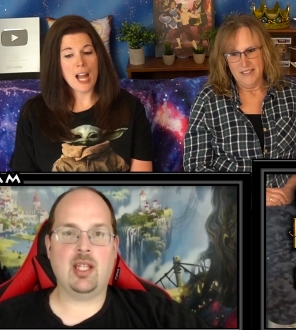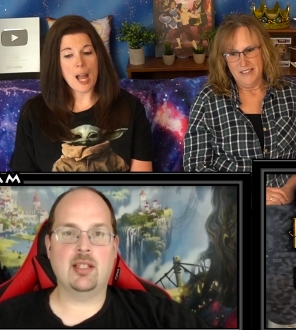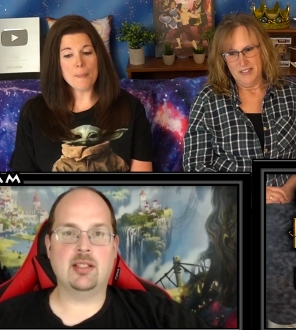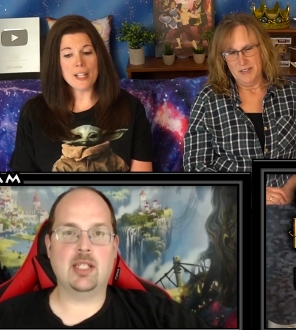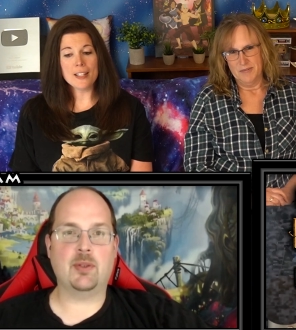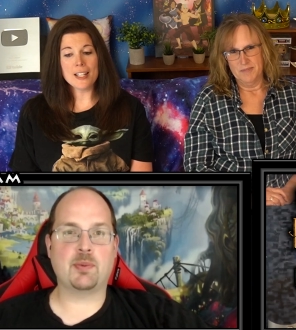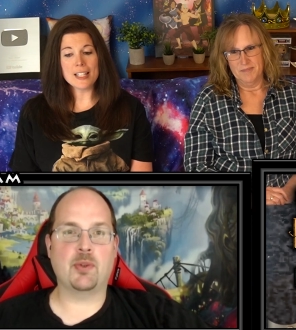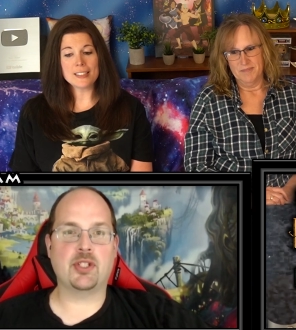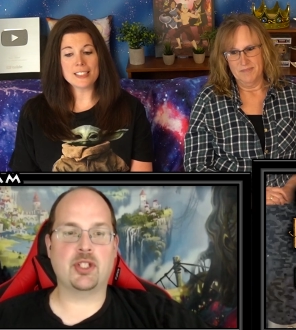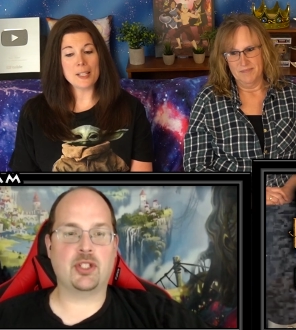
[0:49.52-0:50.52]
Speaker 1: I mean, Zeke
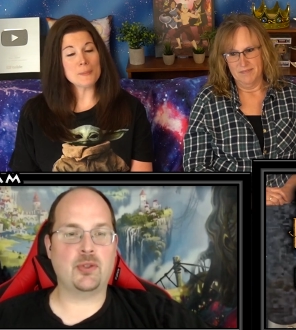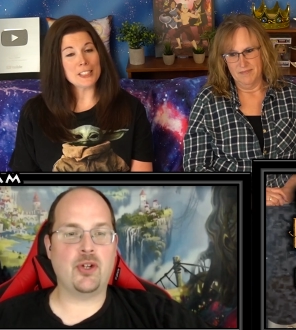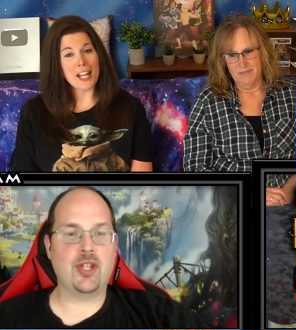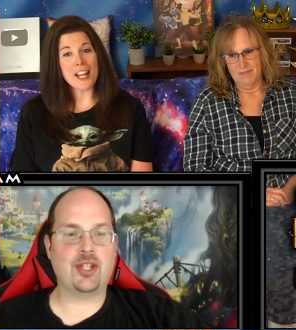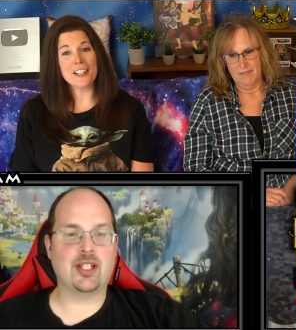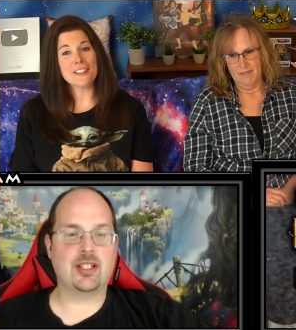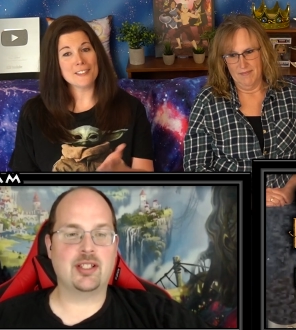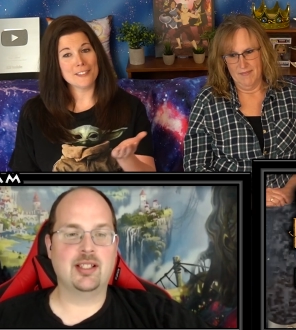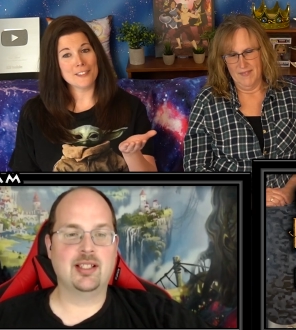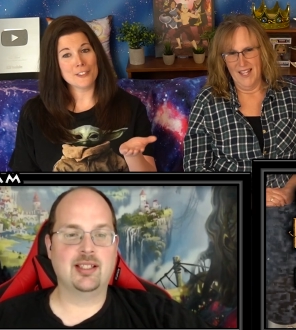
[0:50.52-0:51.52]
was supposed to do all like
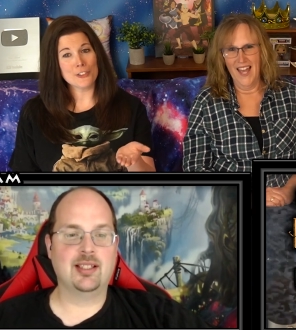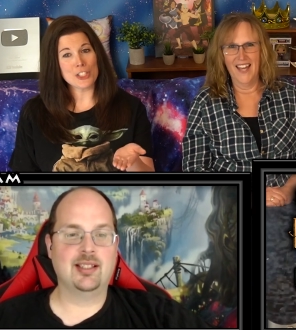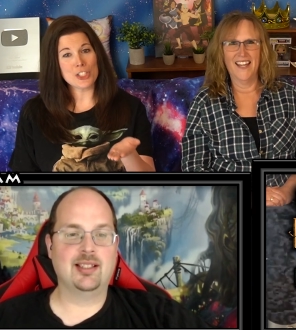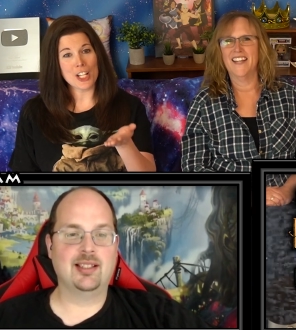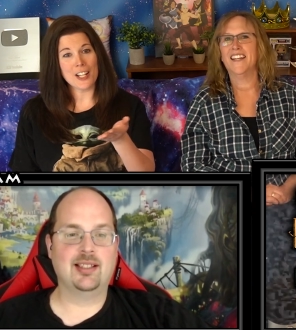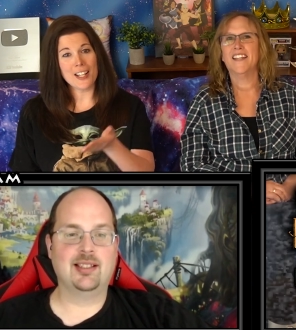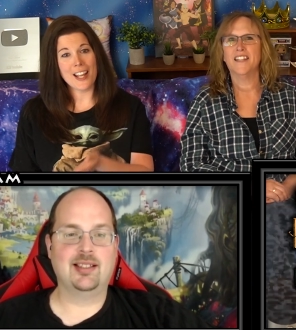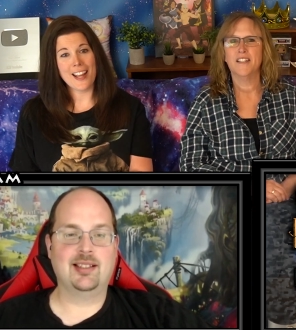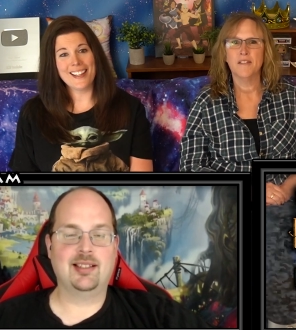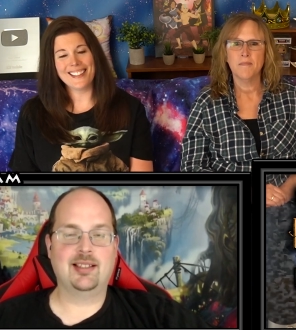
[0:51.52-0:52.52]
Grisha
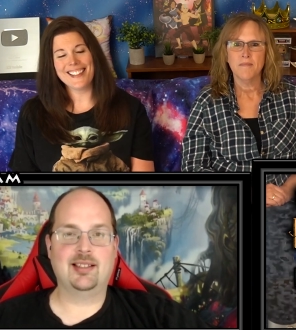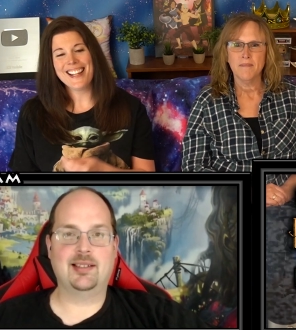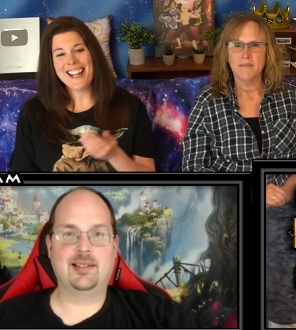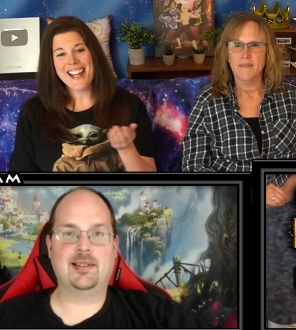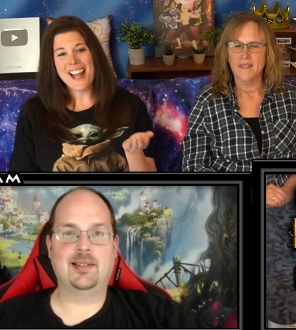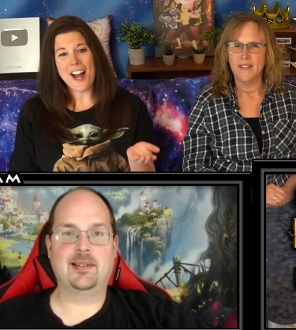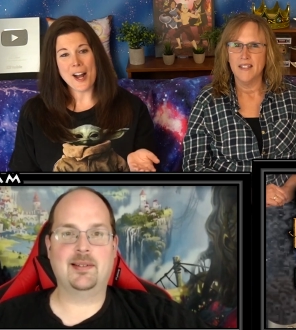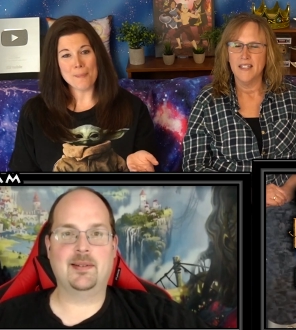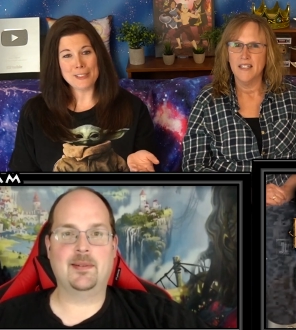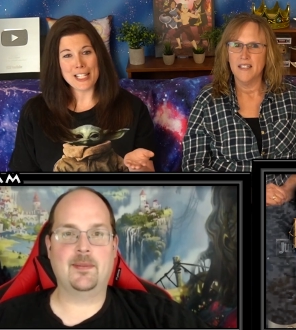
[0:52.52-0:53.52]

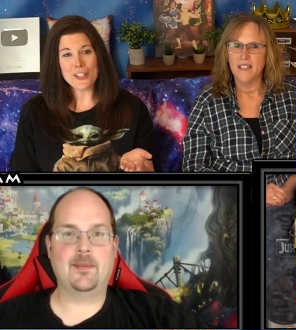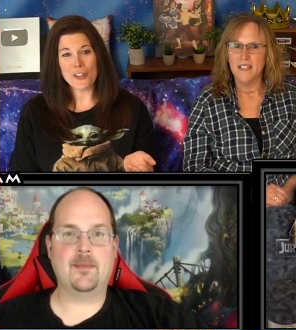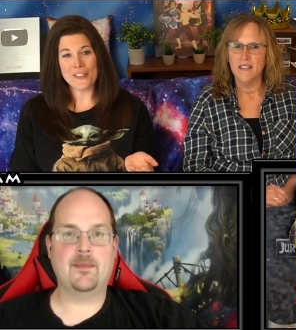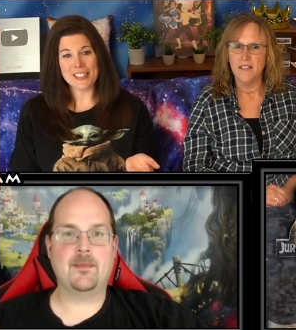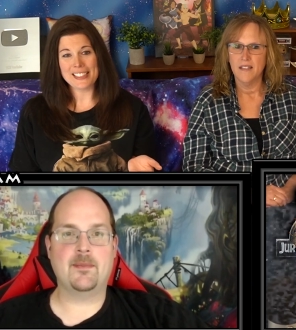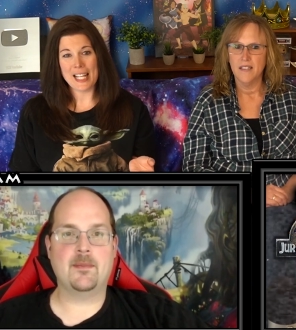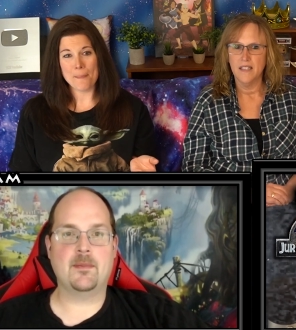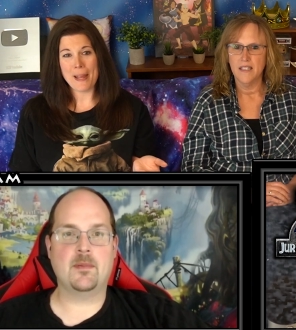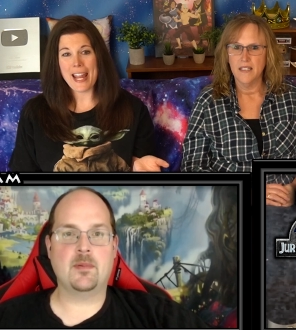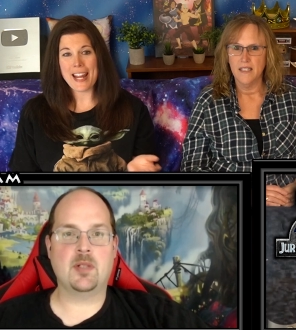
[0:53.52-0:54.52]
and Zeke are on the
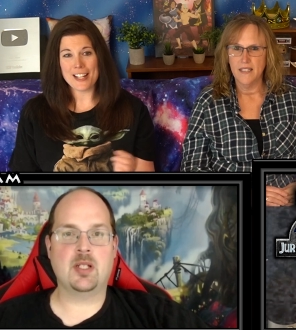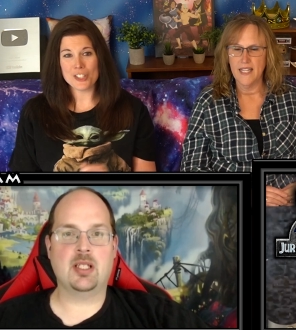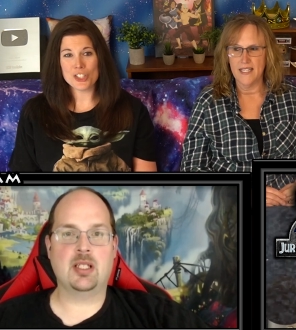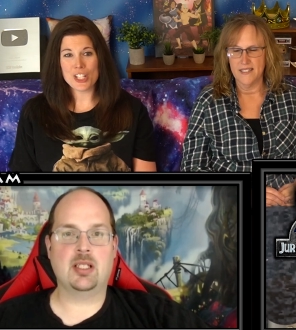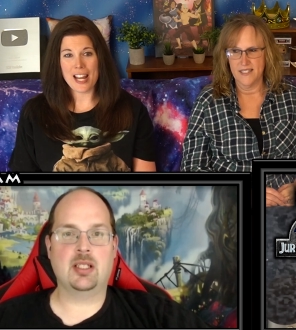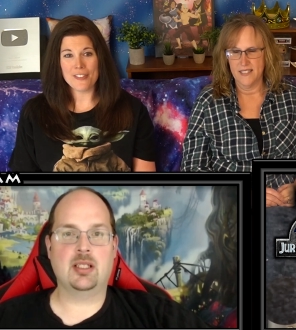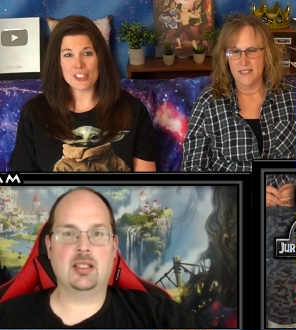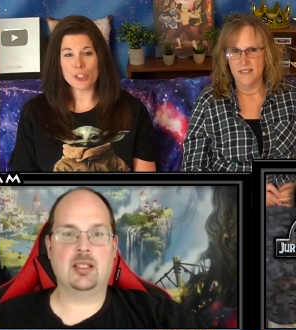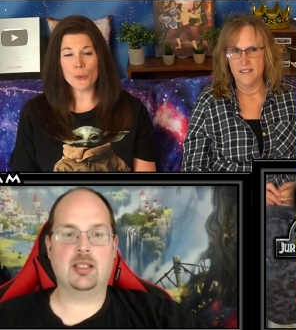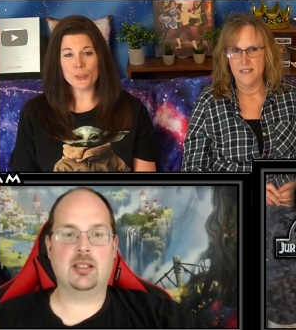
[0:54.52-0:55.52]
same page, yes.
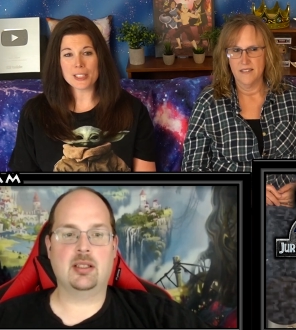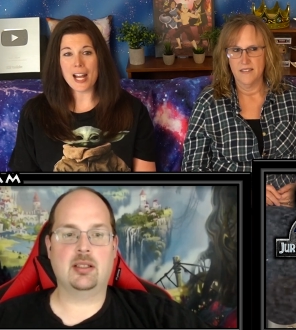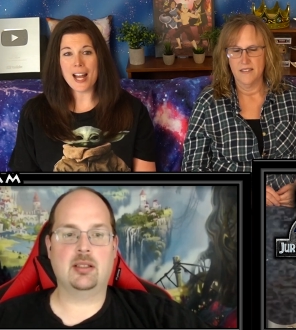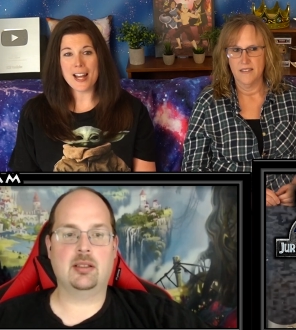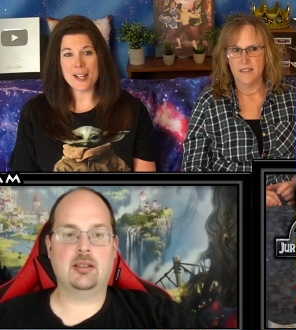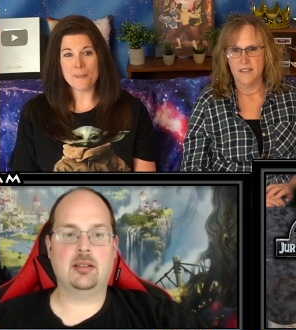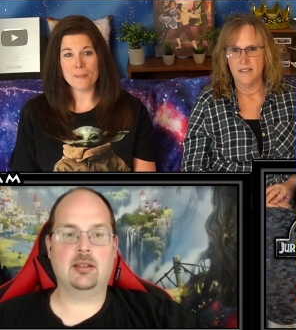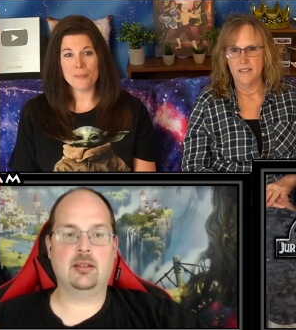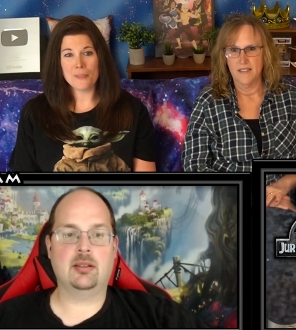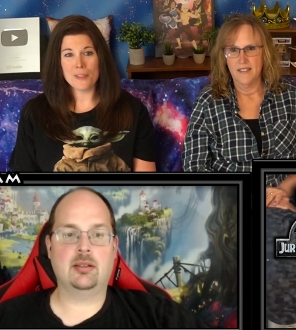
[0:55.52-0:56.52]
And this whole
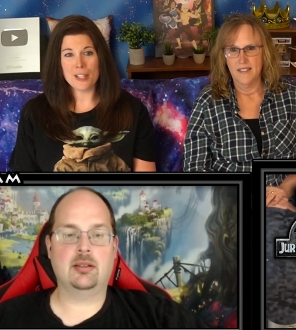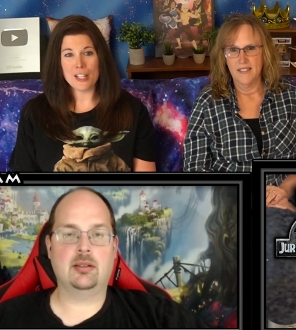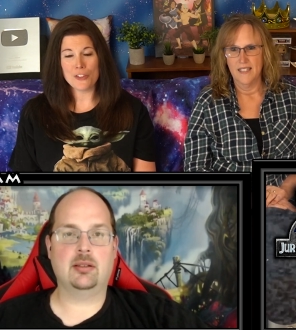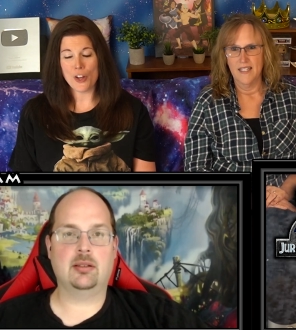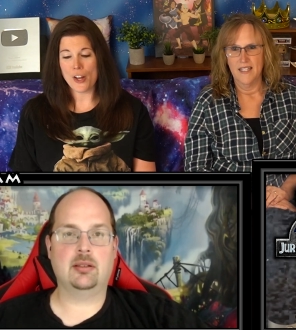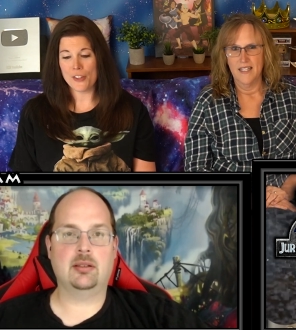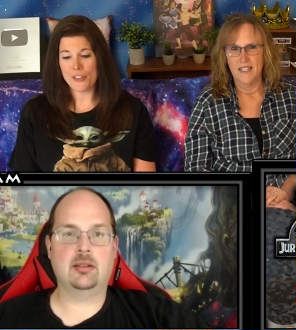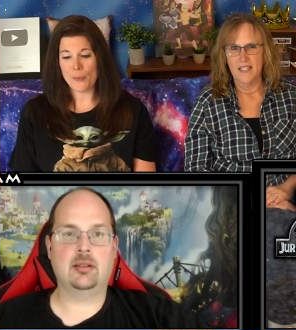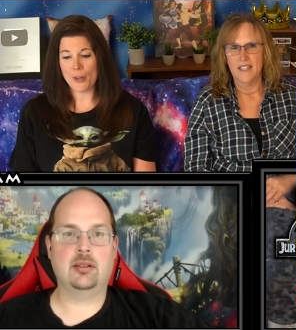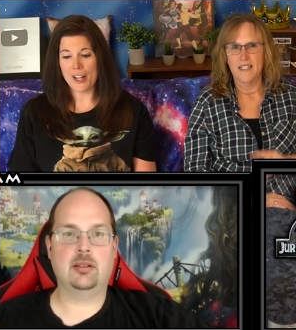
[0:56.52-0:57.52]
time he
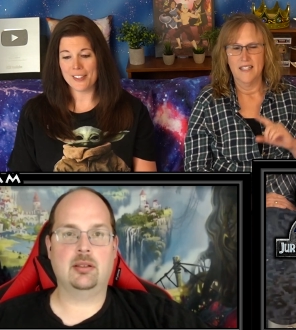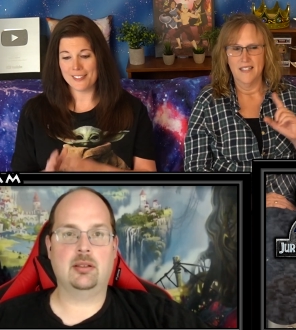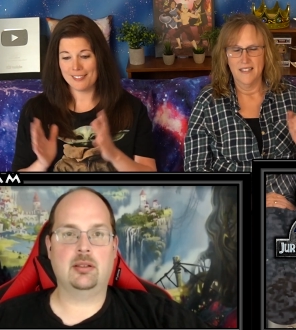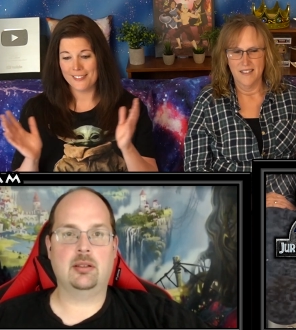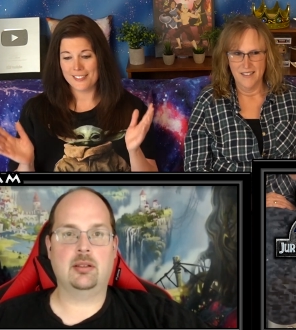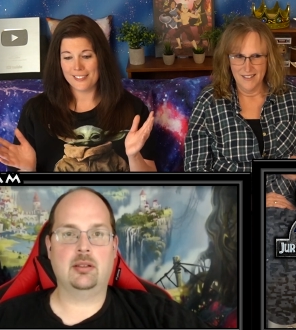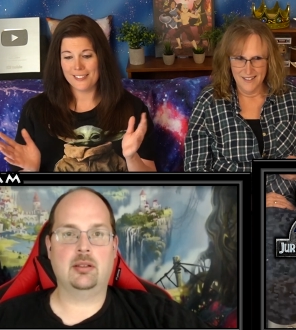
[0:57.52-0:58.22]
thought they were on...